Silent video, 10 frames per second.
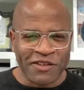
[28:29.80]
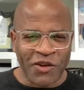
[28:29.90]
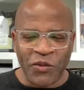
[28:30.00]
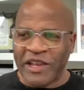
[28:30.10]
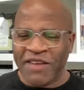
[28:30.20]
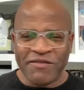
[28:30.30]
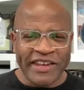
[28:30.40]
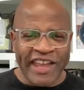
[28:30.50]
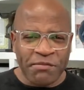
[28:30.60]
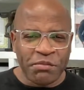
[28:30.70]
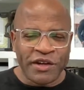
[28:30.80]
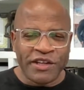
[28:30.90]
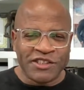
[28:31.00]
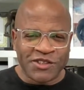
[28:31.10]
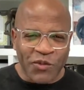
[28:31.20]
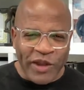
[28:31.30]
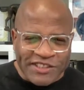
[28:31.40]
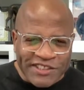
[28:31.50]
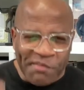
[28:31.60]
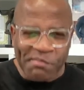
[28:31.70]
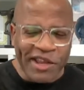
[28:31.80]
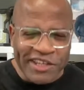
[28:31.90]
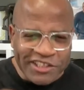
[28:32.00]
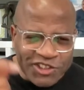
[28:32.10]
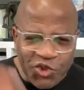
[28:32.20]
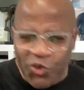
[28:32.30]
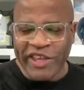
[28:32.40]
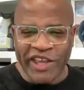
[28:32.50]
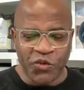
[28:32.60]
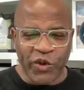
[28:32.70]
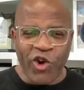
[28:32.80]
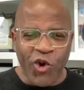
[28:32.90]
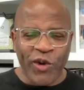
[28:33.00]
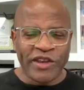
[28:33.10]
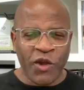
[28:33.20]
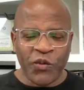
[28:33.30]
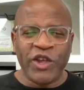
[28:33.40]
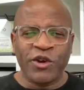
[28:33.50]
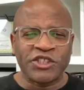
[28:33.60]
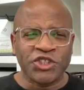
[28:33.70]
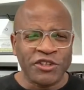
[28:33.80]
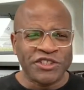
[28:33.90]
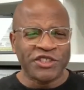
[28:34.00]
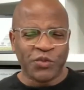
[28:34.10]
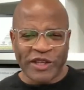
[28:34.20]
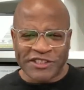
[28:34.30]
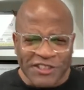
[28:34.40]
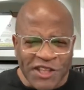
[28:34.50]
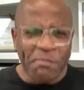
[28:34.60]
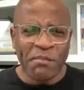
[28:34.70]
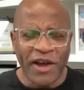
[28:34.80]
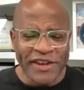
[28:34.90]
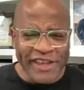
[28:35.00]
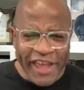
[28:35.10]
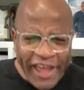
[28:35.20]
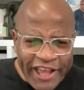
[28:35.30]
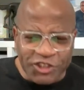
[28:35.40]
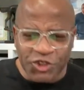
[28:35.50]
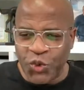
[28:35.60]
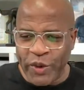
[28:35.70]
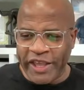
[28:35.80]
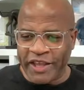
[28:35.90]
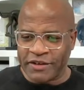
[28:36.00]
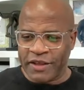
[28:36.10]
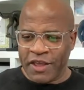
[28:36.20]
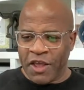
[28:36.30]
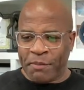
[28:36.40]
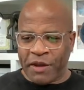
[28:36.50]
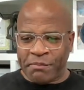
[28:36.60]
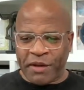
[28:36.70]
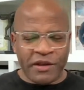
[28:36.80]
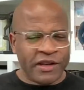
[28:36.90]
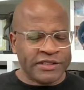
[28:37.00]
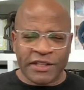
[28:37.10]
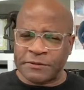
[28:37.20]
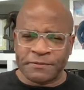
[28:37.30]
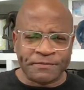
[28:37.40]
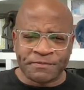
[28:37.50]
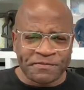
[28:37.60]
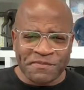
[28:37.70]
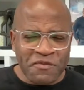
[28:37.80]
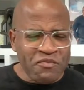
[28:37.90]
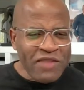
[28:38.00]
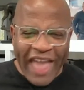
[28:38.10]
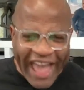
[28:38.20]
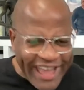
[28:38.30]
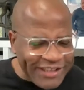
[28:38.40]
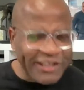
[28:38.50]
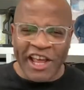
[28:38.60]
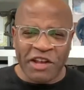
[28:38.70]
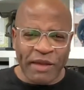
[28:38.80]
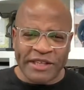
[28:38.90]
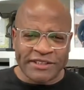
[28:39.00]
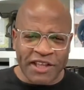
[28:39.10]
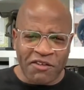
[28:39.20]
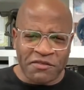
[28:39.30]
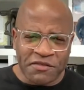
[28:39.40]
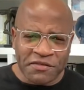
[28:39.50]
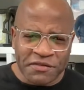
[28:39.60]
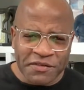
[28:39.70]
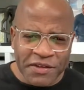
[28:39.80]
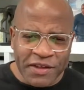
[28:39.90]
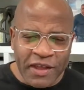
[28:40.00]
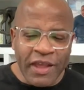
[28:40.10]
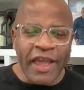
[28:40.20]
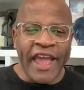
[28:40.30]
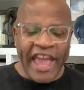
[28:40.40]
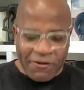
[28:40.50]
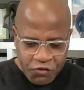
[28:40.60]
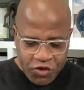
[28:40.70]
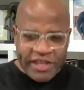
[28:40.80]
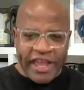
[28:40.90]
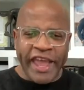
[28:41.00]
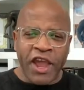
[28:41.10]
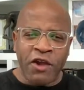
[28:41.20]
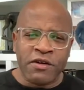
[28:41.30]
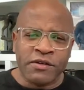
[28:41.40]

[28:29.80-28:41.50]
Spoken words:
We live in neighborhoods where somebody is doing it. We go to churches where somebody is doing it. But listen, I had to tell myself, every year